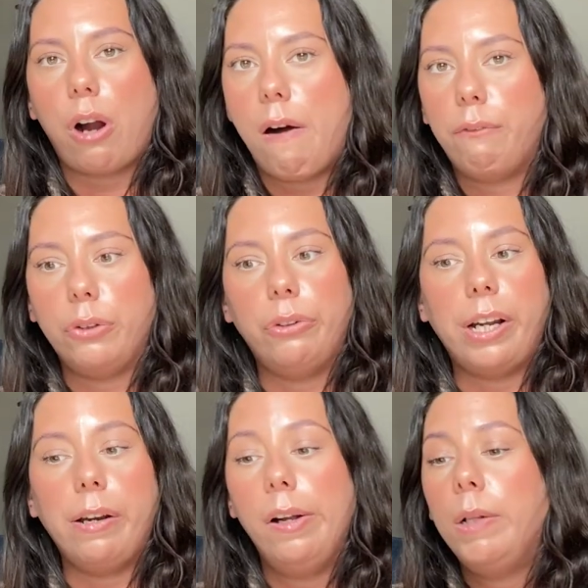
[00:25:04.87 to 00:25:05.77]
or
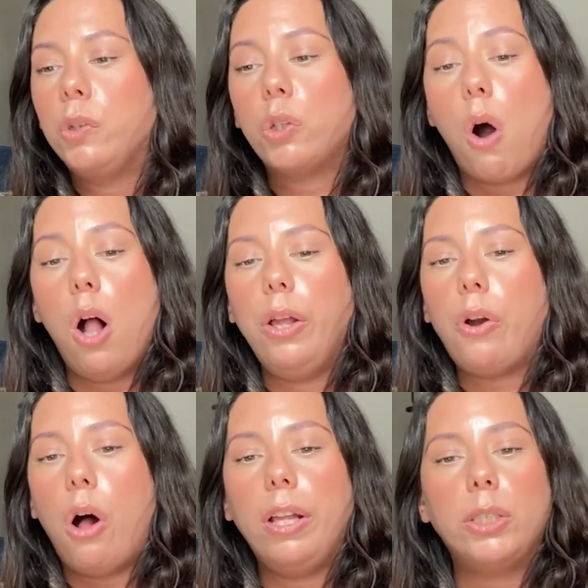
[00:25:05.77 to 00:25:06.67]
convoluted. So all in
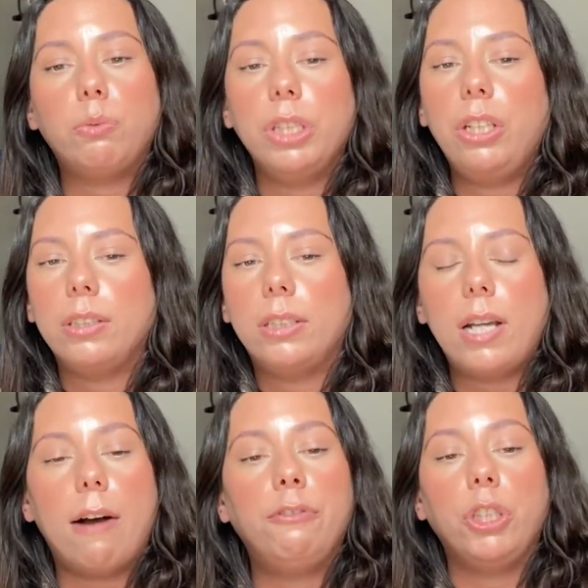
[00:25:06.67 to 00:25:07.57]
all, it's really good stuff.